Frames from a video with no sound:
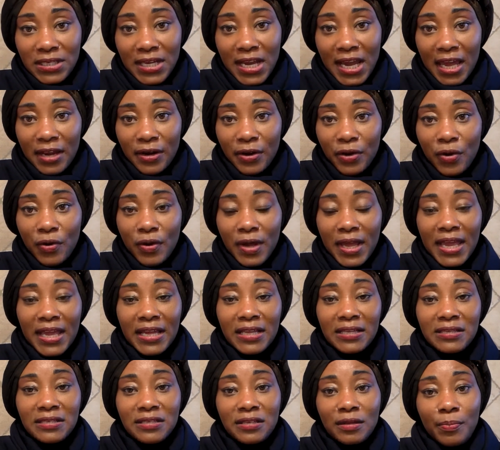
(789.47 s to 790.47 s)
channel
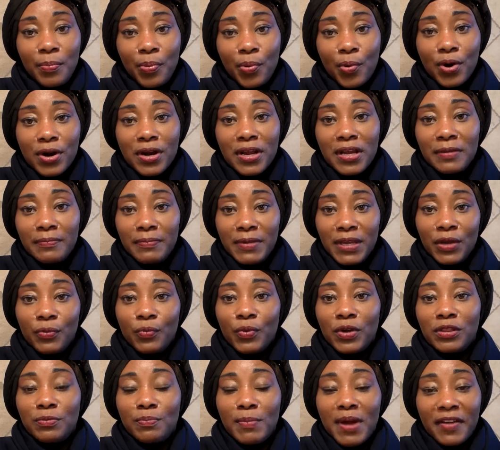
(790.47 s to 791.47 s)
and supporting
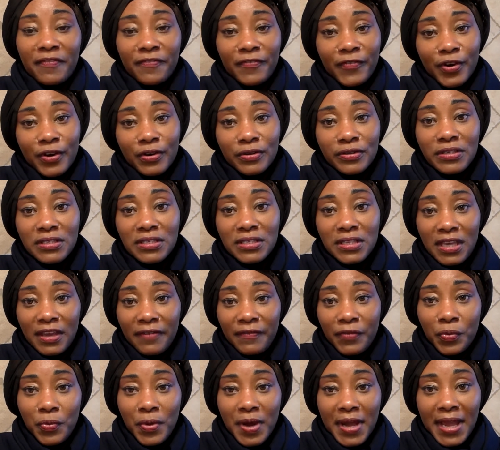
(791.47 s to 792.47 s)
me with my first
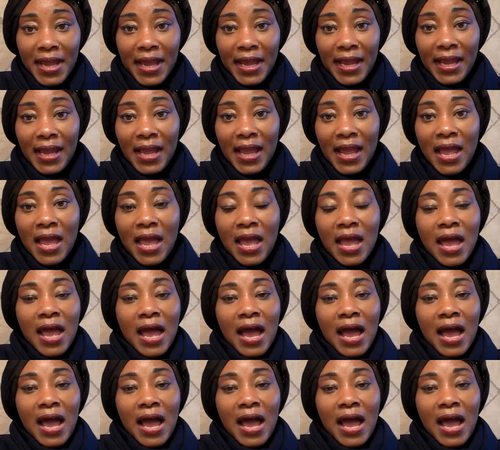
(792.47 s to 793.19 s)
giveaway.